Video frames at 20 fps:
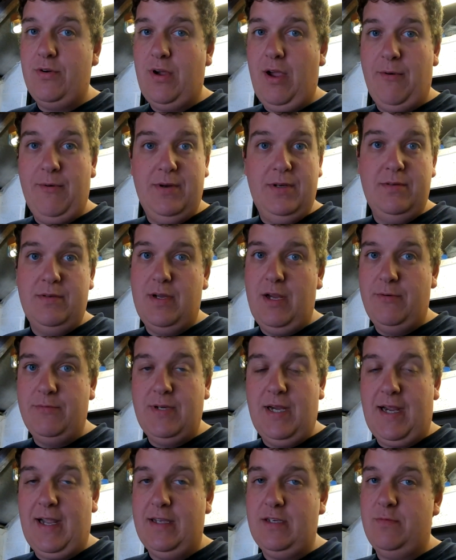Go and
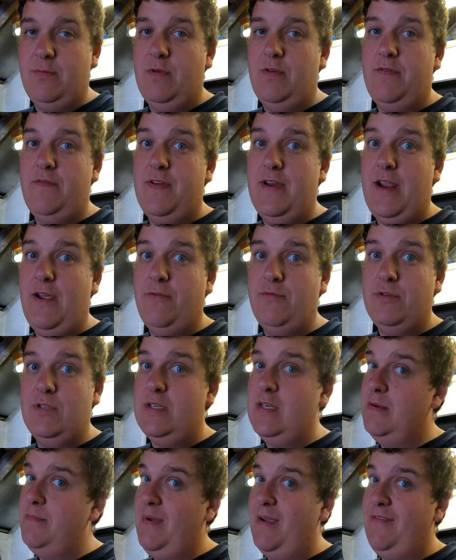check out some of his
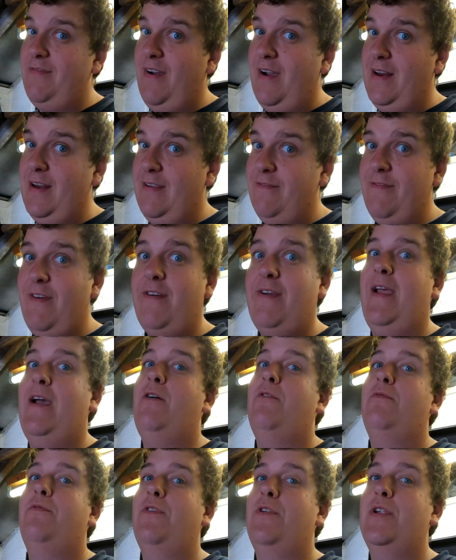videos. You might find it very
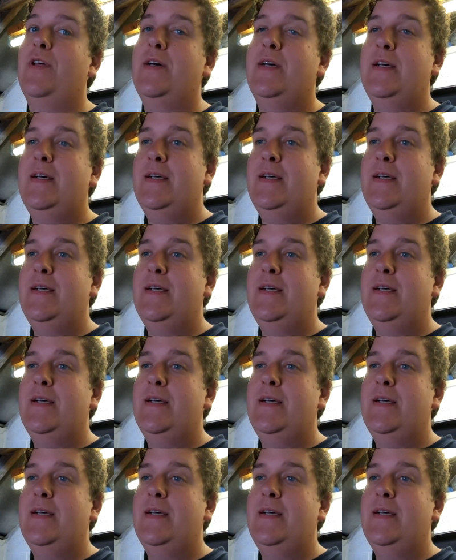helpful.